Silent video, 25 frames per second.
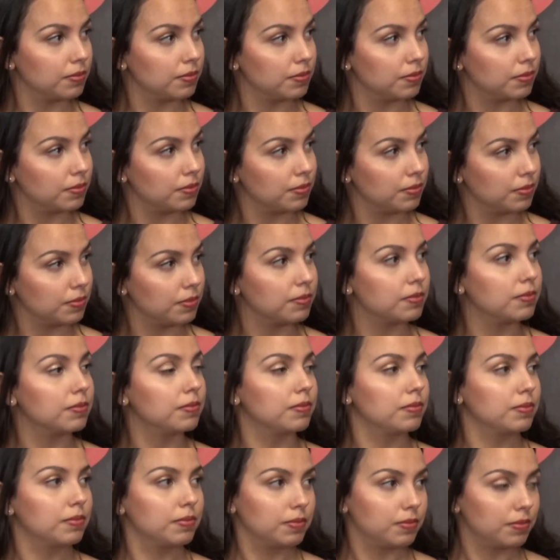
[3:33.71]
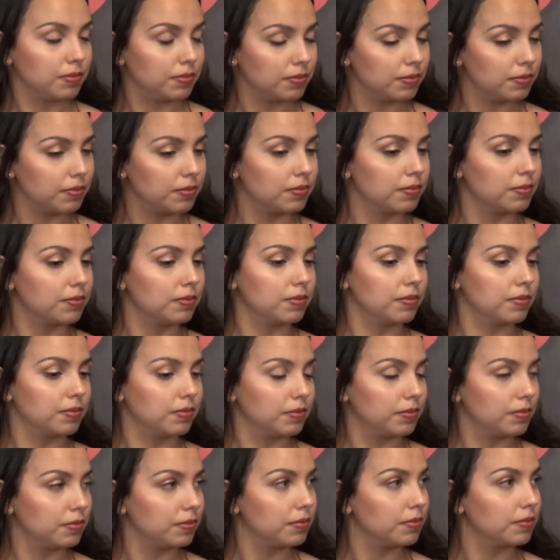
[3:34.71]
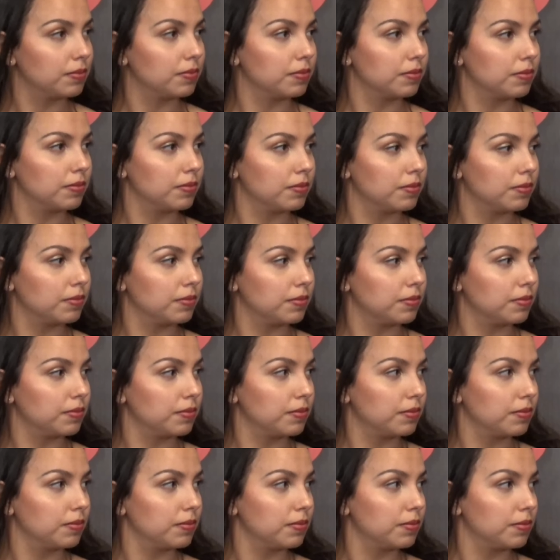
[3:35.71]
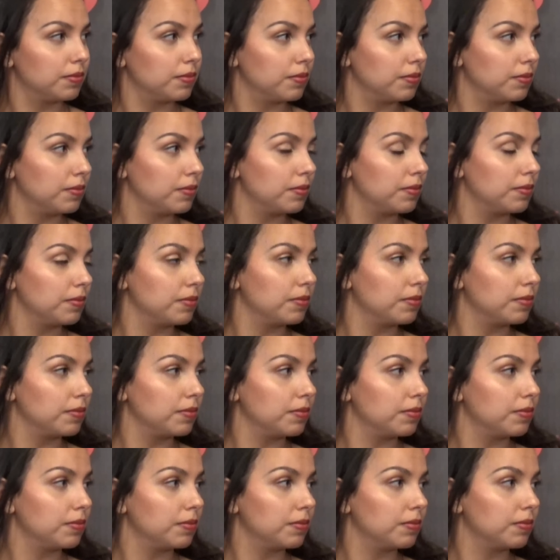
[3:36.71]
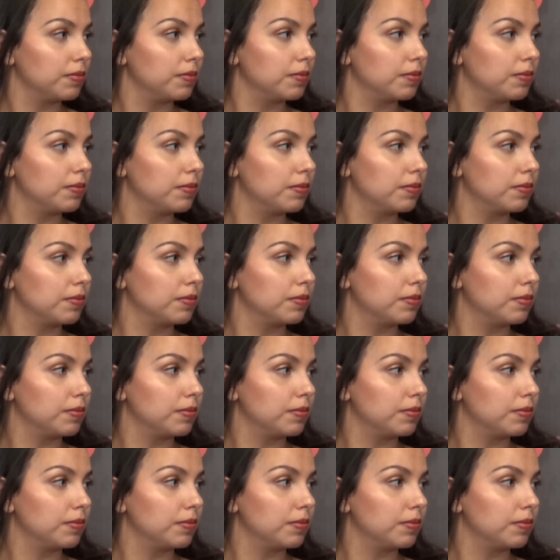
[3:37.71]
The person shown says nothing.